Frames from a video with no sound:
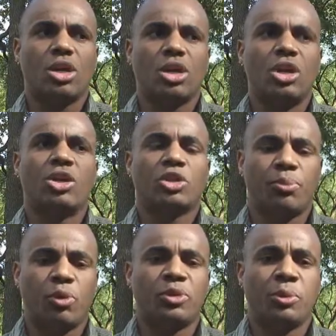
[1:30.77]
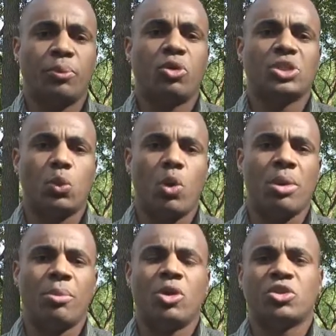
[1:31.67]
it should be important to
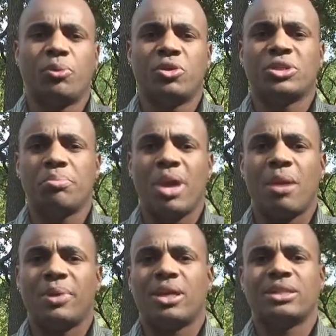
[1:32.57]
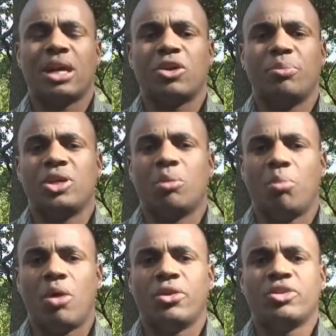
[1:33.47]
women, but also important to men because that could be your mother,